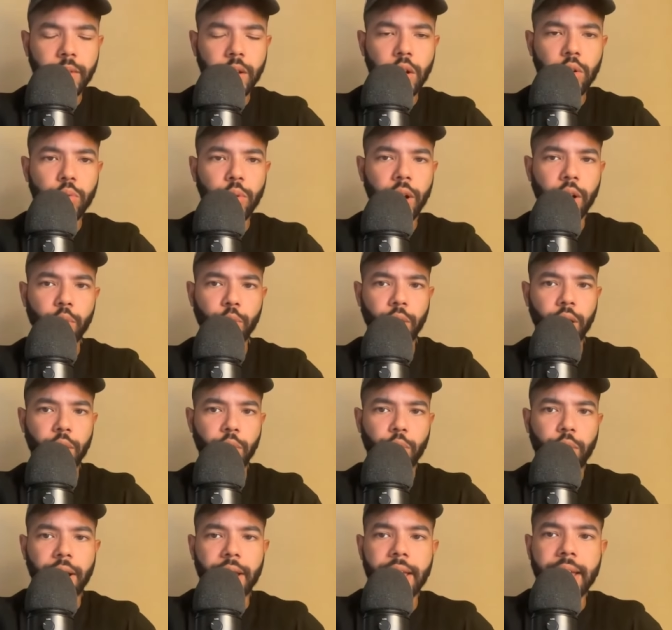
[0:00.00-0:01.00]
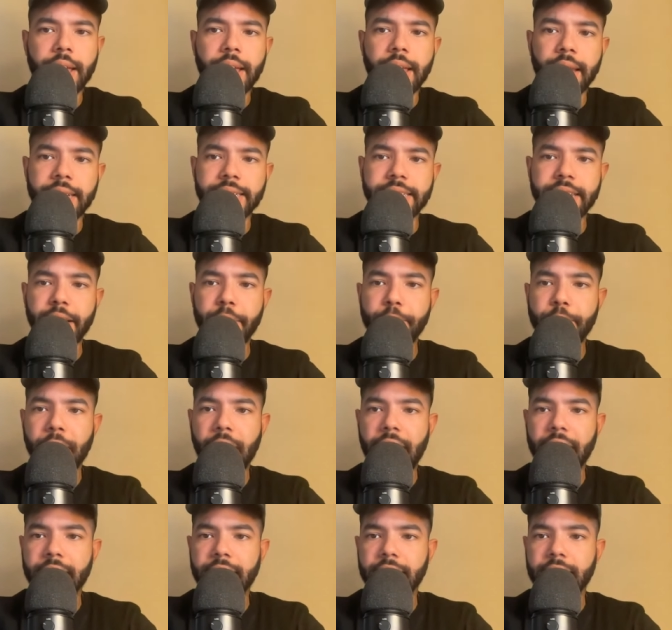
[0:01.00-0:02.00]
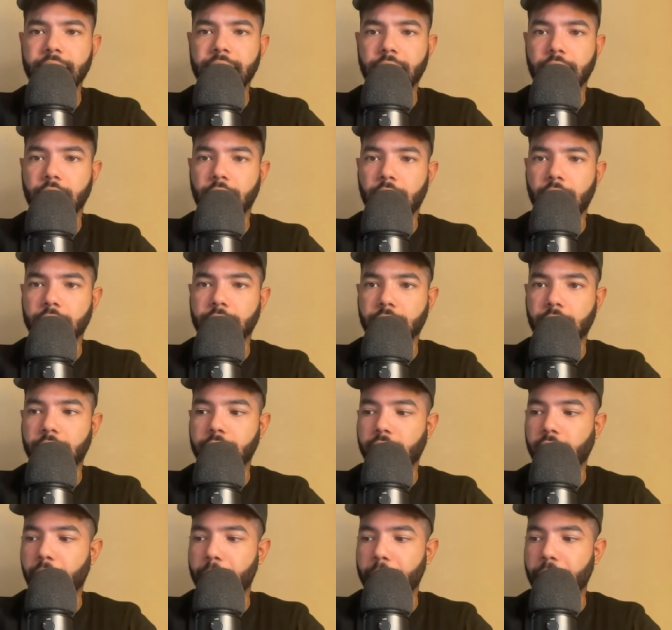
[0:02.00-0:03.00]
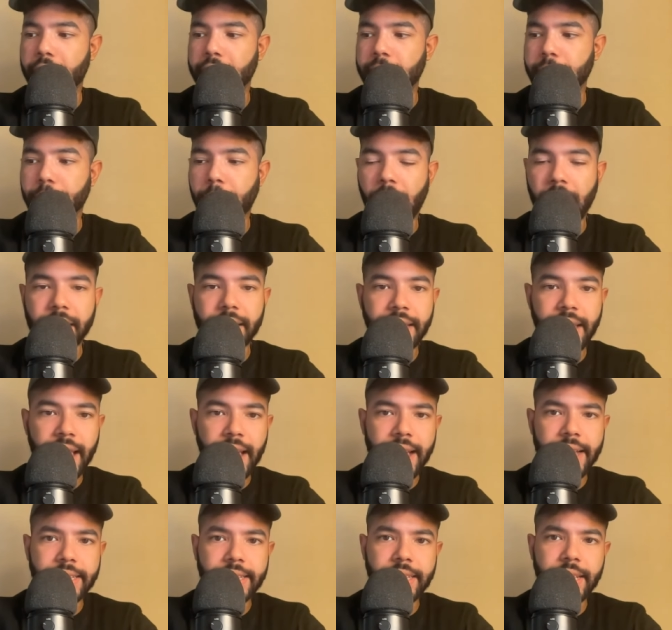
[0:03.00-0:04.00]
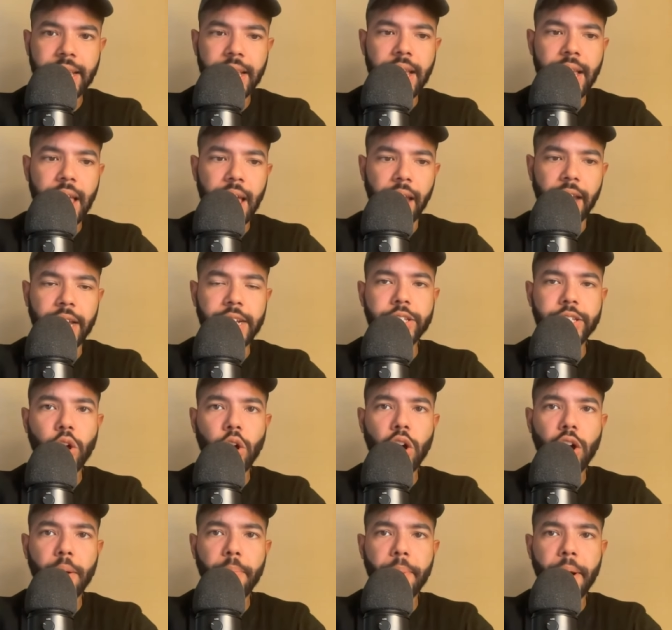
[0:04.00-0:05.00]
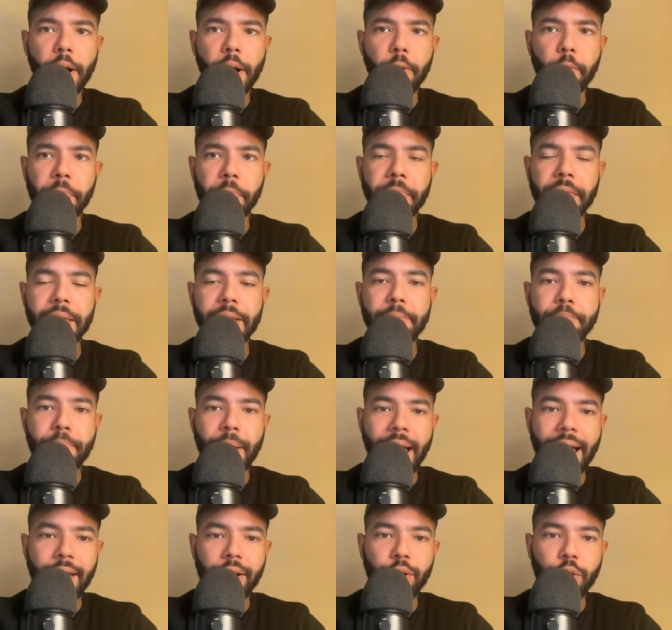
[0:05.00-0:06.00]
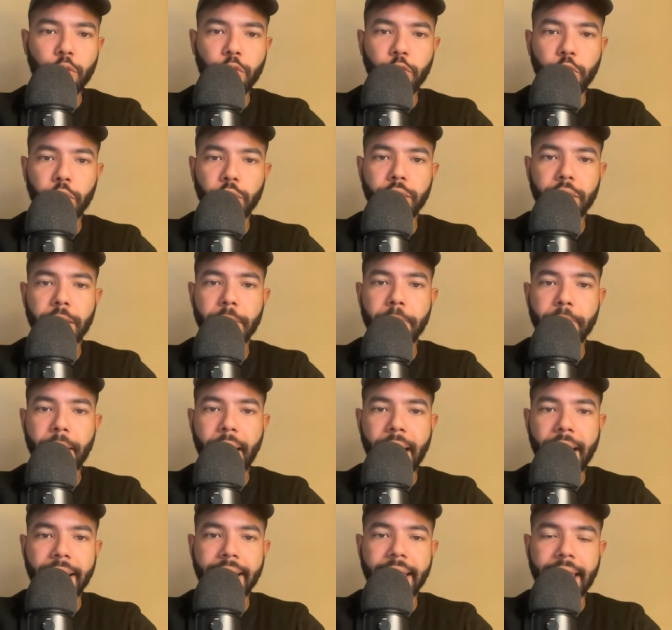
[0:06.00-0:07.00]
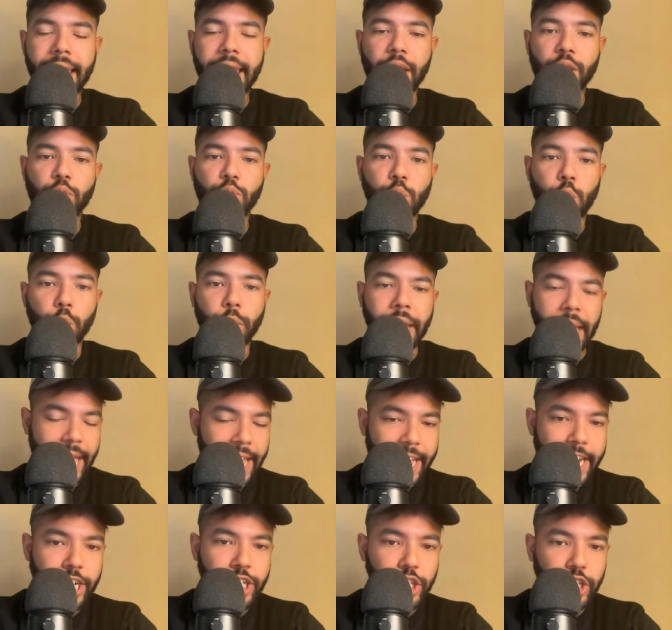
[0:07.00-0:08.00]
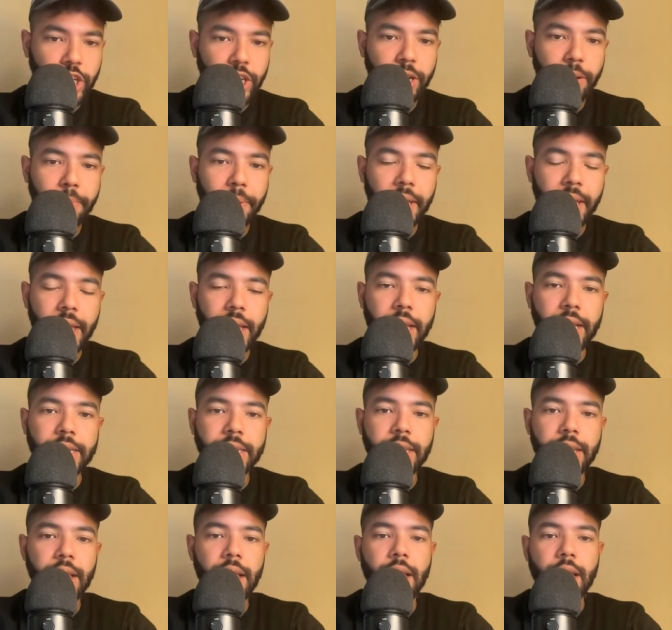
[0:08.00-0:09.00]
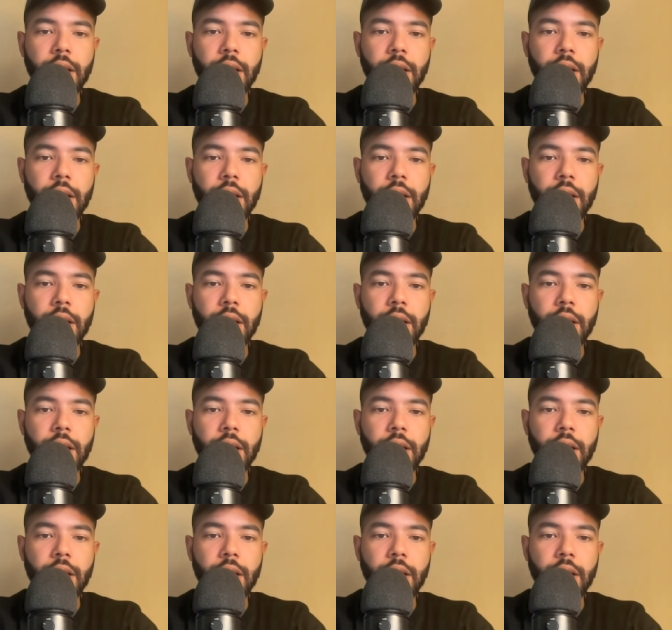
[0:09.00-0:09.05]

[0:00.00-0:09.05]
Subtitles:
All right. Let's get back into the Locked on Diamondbacks podcast. Let's talk about the battle for the back end rotation, because